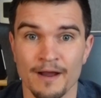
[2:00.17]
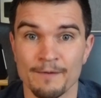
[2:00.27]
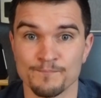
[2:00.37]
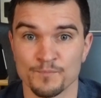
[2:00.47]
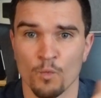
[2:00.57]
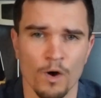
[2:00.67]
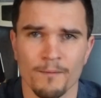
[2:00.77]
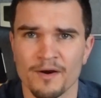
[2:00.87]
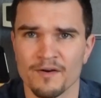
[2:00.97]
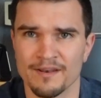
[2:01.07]
Um,
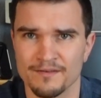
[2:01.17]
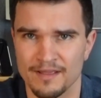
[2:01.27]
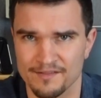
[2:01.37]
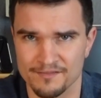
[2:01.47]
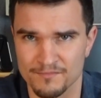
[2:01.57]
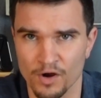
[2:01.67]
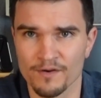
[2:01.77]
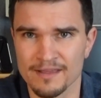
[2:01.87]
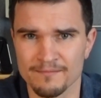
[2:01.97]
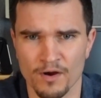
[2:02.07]
Walmart and, and
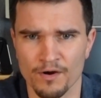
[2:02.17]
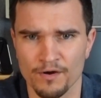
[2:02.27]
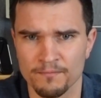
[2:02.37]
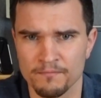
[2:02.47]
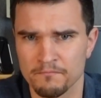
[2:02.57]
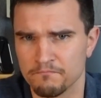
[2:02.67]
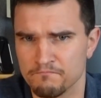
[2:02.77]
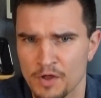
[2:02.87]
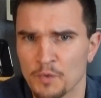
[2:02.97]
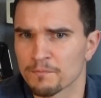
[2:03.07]
Target are
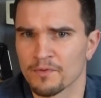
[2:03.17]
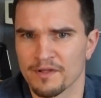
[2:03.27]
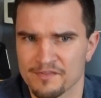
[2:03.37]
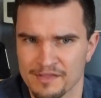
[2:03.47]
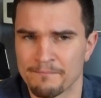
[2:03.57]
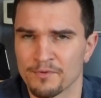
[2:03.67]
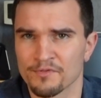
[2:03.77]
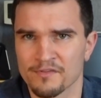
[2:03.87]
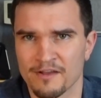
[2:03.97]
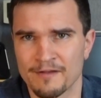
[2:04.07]
notable
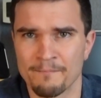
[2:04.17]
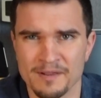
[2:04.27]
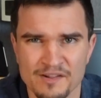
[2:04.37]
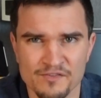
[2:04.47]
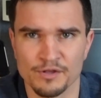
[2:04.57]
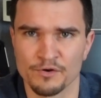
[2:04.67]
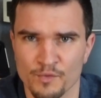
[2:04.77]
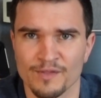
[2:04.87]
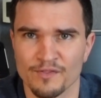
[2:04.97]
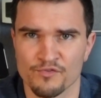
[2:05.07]
examples of companies that are
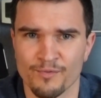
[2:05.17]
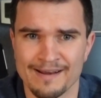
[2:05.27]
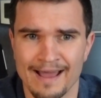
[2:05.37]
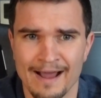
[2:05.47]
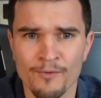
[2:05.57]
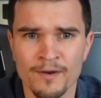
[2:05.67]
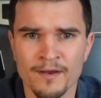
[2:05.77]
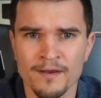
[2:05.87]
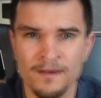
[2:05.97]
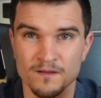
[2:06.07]
doing this right now.
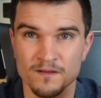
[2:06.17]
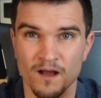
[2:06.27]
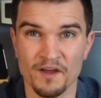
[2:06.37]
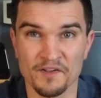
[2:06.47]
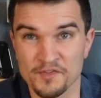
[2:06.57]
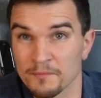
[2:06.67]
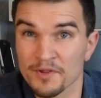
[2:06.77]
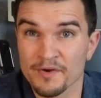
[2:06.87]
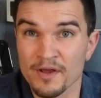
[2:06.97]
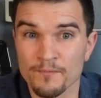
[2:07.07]
On a
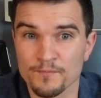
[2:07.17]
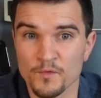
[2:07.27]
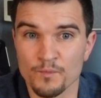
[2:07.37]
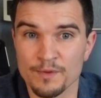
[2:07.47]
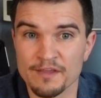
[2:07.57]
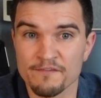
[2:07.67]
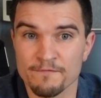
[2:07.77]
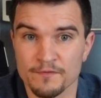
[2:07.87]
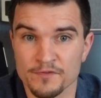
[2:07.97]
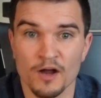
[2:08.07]
similar note, we've
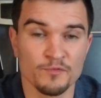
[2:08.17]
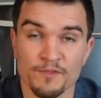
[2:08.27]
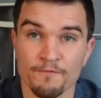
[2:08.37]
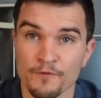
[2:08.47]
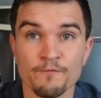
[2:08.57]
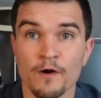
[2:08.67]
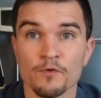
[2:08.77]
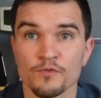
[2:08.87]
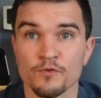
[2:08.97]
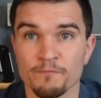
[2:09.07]
talked with a few
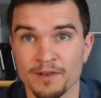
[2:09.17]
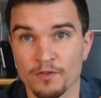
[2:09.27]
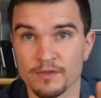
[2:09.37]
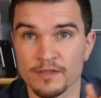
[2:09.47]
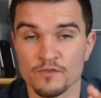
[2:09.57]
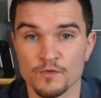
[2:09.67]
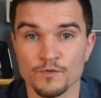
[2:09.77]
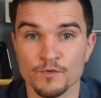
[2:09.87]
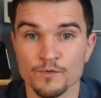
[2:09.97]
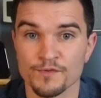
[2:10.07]
folks who've been looking to
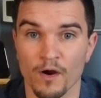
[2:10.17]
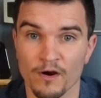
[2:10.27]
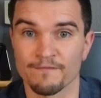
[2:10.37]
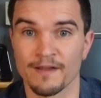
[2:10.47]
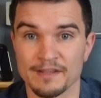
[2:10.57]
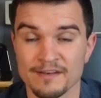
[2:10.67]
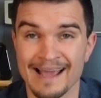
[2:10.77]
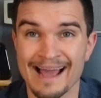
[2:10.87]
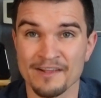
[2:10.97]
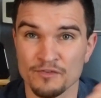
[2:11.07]
use RFID
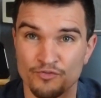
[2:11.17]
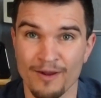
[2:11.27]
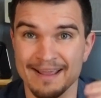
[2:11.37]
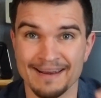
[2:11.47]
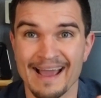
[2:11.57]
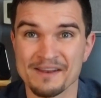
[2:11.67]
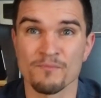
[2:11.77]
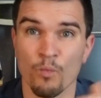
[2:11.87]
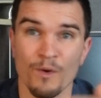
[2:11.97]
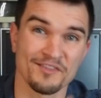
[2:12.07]
tags to track an
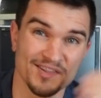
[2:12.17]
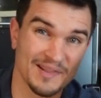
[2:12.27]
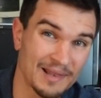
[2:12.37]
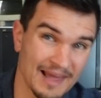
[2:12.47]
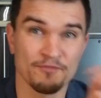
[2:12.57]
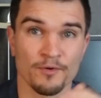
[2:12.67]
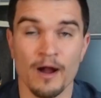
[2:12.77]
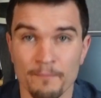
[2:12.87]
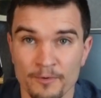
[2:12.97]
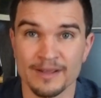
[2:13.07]
item once it's left their
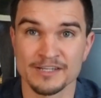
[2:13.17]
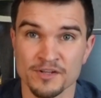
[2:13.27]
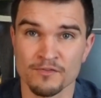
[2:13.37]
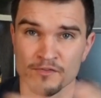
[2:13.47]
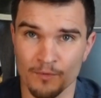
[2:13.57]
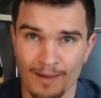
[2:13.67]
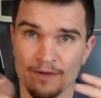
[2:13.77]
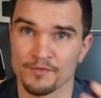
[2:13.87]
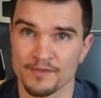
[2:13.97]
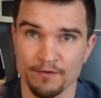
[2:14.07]
operation, so
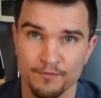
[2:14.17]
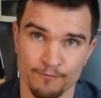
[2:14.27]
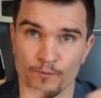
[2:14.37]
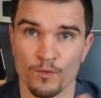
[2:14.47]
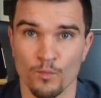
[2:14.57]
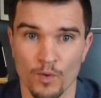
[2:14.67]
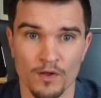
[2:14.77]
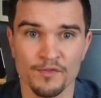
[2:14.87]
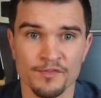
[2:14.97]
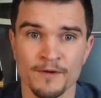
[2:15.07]
outside of their four
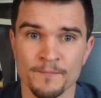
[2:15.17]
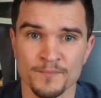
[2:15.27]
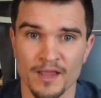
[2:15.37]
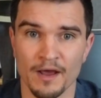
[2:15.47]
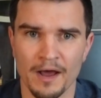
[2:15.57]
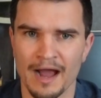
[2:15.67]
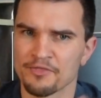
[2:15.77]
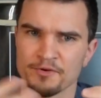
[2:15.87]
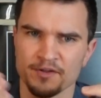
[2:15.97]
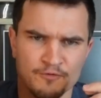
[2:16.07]
walls, uh,
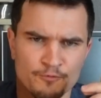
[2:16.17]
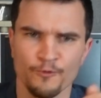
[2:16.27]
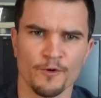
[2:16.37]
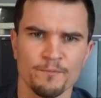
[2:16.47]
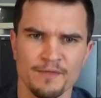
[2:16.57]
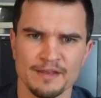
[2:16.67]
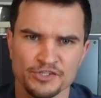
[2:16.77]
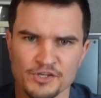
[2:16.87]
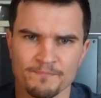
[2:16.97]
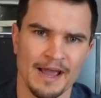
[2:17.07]
either to confirm that a
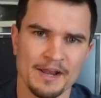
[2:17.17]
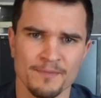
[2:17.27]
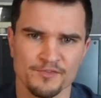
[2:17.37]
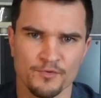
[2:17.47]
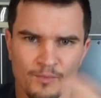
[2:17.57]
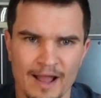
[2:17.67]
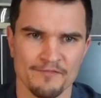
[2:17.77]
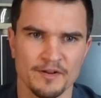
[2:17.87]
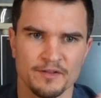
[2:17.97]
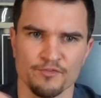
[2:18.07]
shipped item has
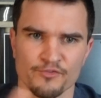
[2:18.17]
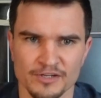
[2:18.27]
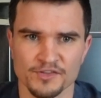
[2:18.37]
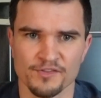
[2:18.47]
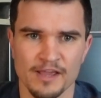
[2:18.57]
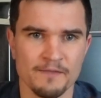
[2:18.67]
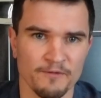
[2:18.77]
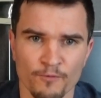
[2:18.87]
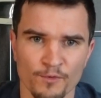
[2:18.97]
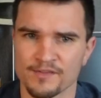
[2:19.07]
arrived at a construction site
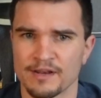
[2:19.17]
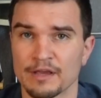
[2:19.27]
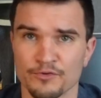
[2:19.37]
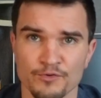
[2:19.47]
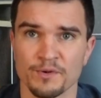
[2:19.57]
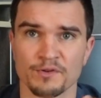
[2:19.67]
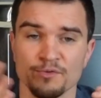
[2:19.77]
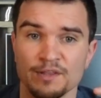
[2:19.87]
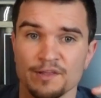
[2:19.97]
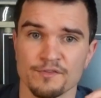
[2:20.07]
before sending a crew to
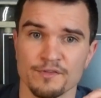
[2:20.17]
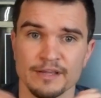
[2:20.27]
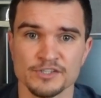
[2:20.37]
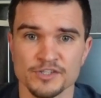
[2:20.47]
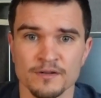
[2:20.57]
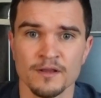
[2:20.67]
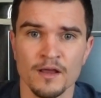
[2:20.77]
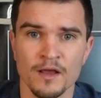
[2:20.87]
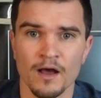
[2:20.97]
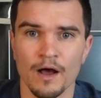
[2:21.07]
do the installation,
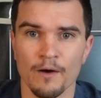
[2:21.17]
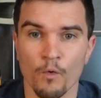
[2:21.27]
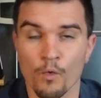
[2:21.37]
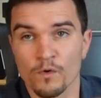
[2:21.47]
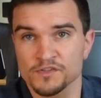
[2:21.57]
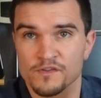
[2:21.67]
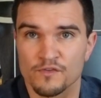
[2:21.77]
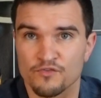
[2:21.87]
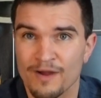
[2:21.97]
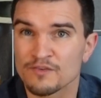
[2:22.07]
uh, or just
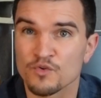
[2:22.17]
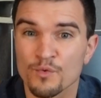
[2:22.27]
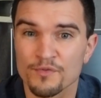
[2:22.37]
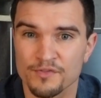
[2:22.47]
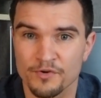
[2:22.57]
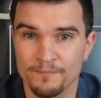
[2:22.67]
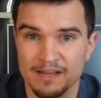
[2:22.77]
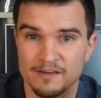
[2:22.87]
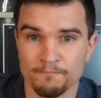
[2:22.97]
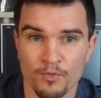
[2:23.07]
to track tools that are
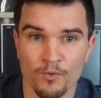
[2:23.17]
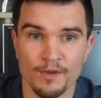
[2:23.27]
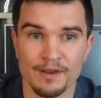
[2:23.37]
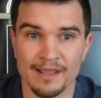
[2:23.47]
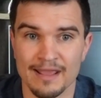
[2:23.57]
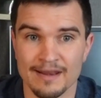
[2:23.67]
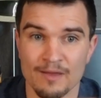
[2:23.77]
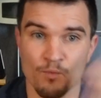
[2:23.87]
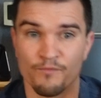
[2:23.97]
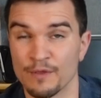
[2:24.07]
being deployed in
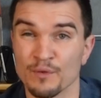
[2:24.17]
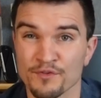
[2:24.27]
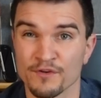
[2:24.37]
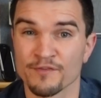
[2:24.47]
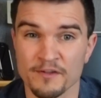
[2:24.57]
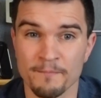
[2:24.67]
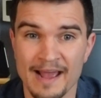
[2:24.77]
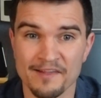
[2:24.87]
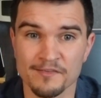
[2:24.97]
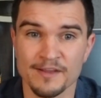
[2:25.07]
a field service
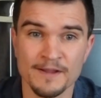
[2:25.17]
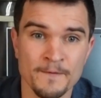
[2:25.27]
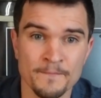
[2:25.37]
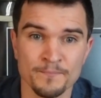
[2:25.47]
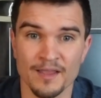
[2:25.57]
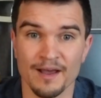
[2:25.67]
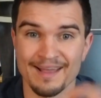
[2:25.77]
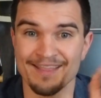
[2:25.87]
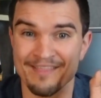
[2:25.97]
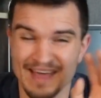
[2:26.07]
capacity. Uh,
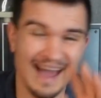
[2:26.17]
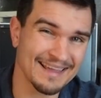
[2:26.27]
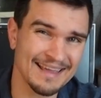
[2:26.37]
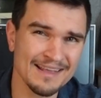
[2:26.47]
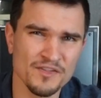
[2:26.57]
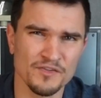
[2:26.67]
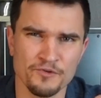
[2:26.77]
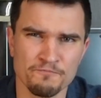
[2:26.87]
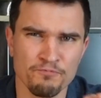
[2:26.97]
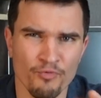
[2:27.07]
in that case,
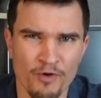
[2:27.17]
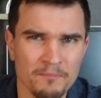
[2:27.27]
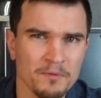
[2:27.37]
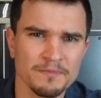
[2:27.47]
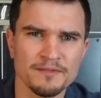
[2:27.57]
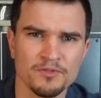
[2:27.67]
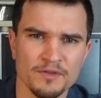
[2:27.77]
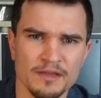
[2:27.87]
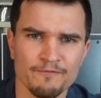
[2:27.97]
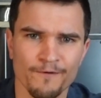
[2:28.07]
you're probably
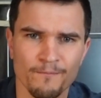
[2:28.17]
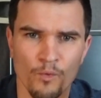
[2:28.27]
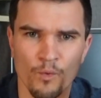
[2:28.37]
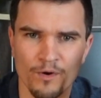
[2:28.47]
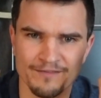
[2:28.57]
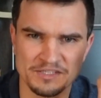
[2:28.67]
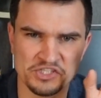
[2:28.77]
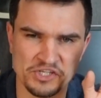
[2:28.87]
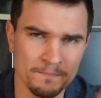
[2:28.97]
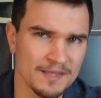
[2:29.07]
looking for more of a
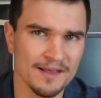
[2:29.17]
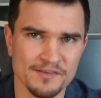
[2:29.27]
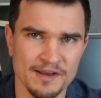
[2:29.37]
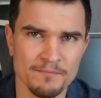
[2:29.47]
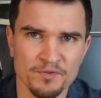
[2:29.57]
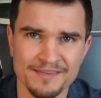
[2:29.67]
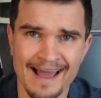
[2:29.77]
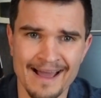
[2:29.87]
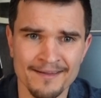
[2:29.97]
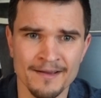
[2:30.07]
GPS-enabled
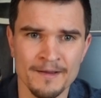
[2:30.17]
tag.